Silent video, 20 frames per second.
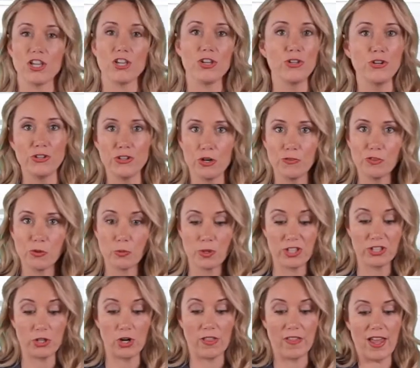You don't know if you
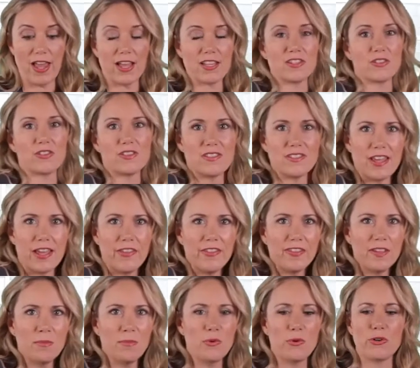want to go to the hassle to sell
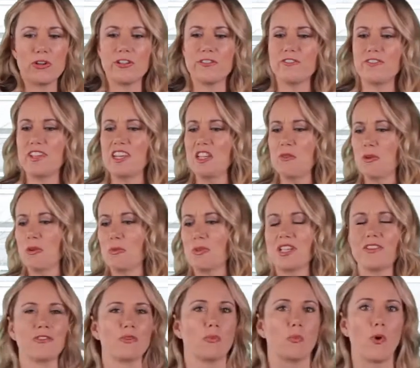them or if anyone would
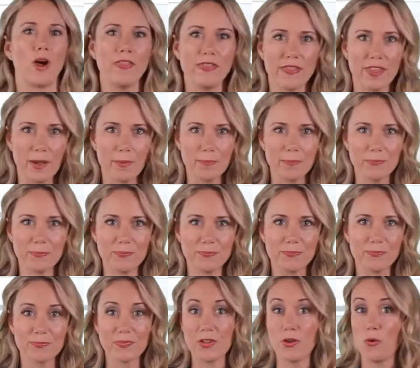even want them.
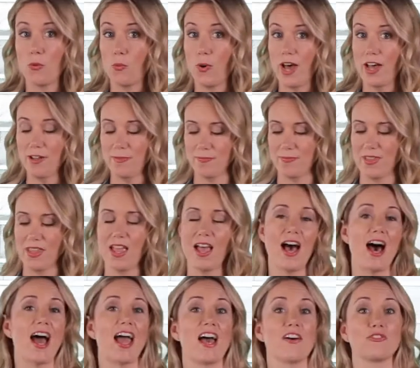Well,
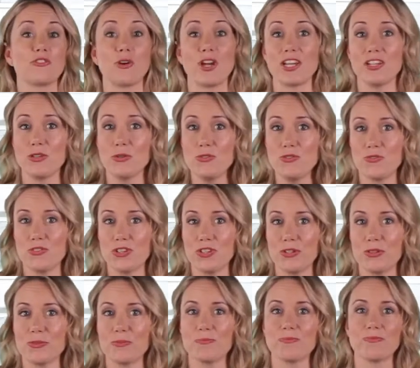I have great news for you.